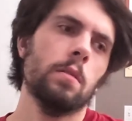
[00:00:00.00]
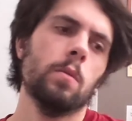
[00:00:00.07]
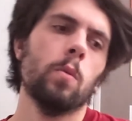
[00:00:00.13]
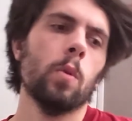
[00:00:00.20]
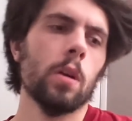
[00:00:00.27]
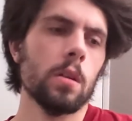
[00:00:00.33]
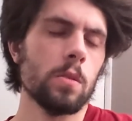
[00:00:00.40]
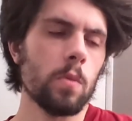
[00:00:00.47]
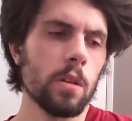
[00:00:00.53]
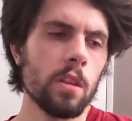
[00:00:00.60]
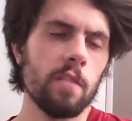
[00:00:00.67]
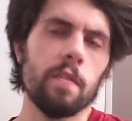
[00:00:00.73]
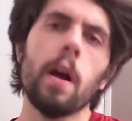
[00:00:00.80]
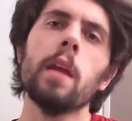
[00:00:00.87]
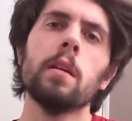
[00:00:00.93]
was one of the
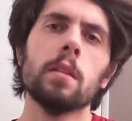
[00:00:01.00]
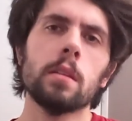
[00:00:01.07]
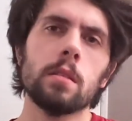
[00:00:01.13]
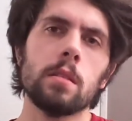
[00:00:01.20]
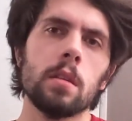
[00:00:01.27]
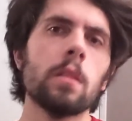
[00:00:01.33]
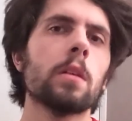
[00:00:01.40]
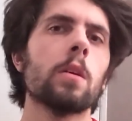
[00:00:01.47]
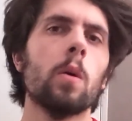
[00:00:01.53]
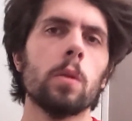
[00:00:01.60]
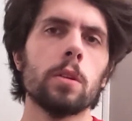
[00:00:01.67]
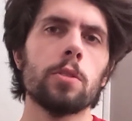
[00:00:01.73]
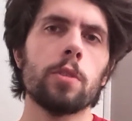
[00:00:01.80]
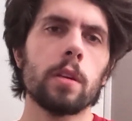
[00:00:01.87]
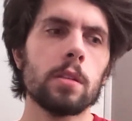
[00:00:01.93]
finalists in the
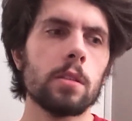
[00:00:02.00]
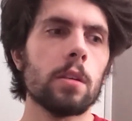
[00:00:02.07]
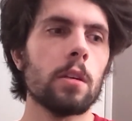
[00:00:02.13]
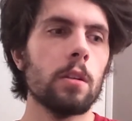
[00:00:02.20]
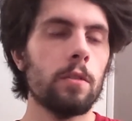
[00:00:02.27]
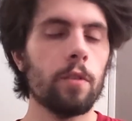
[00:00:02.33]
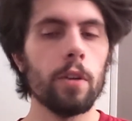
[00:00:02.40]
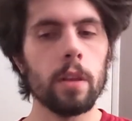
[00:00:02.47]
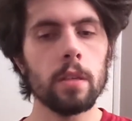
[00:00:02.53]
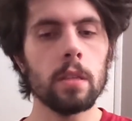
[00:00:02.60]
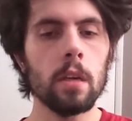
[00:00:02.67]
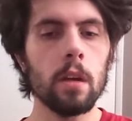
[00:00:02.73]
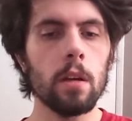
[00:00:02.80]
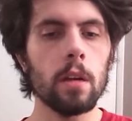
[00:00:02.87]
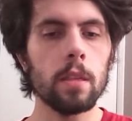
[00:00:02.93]
Golden Trickster for this
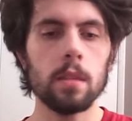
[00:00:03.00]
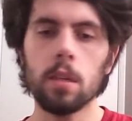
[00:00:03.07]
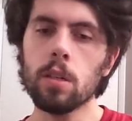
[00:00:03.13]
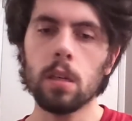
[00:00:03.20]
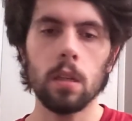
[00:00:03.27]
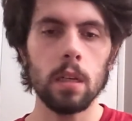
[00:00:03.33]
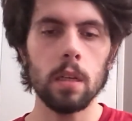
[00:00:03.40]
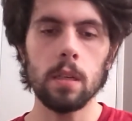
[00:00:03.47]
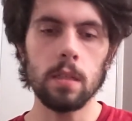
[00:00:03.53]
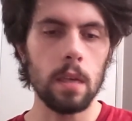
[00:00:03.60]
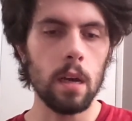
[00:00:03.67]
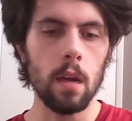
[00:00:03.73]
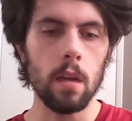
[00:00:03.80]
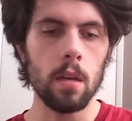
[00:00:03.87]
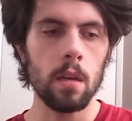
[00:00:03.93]
year. It's such a clean
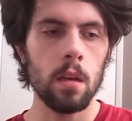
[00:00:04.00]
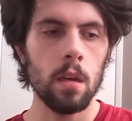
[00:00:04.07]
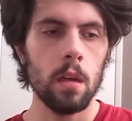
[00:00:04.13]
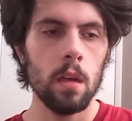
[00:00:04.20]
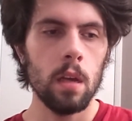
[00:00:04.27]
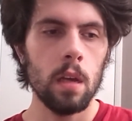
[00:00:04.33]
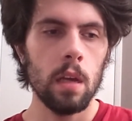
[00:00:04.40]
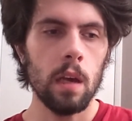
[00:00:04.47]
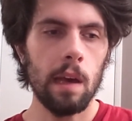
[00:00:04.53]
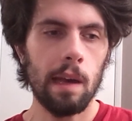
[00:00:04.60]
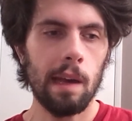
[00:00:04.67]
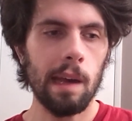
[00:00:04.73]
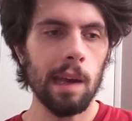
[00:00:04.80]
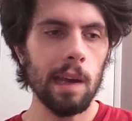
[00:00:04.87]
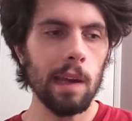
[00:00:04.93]
design.
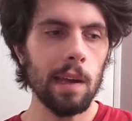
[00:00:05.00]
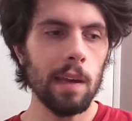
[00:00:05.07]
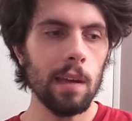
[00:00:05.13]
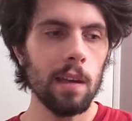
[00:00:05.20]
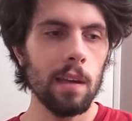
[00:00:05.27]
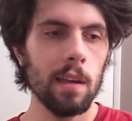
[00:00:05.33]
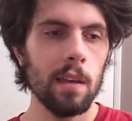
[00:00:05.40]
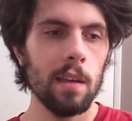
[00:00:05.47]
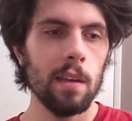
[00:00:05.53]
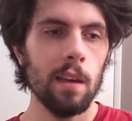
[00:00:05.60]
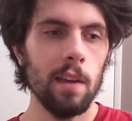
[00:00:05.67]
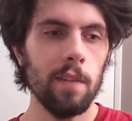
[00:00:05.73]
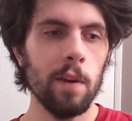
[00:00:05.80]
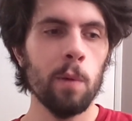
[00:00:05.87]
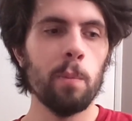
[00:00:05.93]
I
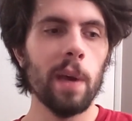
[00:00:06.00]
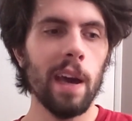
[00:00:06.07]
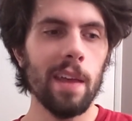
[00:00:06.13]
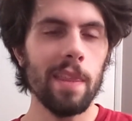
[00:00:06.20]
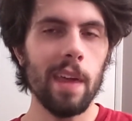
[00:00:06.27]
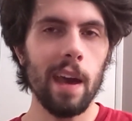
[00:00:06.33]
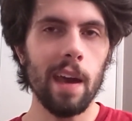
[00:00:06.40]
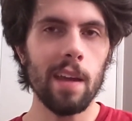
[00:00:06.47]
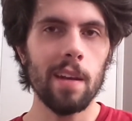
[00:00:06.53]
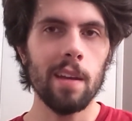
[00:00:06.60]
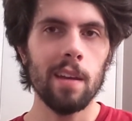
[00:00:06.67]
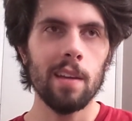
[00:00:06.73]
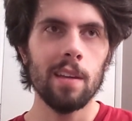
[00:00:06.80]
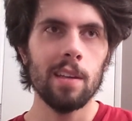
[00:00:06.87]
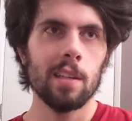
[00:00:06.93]
feel bad that
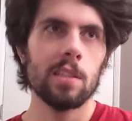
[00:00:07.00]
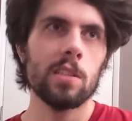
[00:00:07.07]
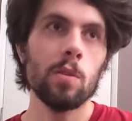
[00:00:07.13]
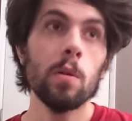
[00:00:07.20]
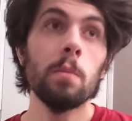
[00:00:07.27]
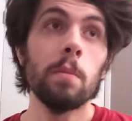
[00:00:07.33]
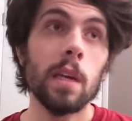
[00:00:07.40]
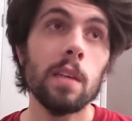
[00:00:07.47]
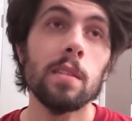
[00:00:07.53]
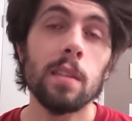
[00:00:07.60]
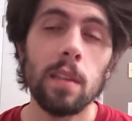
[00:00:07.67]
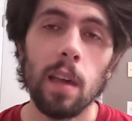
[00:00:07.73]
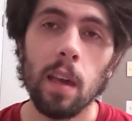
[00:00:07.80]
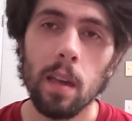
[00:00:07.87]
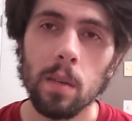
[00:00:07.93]
two amazing
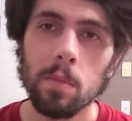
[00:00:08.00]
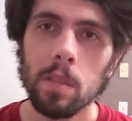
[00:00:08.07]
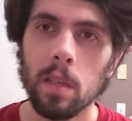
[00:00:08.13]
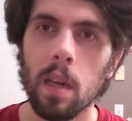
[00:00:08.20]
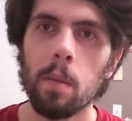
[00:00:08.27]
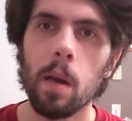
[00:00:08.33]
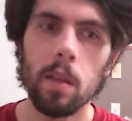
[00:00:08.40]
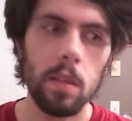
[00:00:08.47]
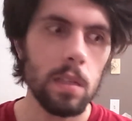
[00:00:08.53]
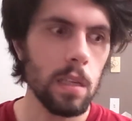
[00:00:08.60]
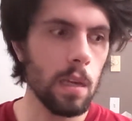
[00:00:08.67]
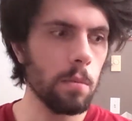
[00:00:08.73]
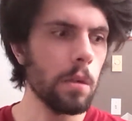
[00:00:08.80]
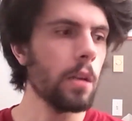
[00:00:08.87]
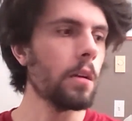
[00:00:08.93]
games came out the
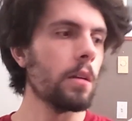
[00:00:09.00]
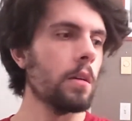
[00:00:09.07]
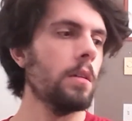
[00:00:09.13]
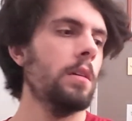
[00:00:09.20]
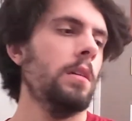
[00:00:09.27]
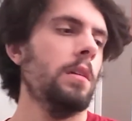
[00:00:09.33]
same year.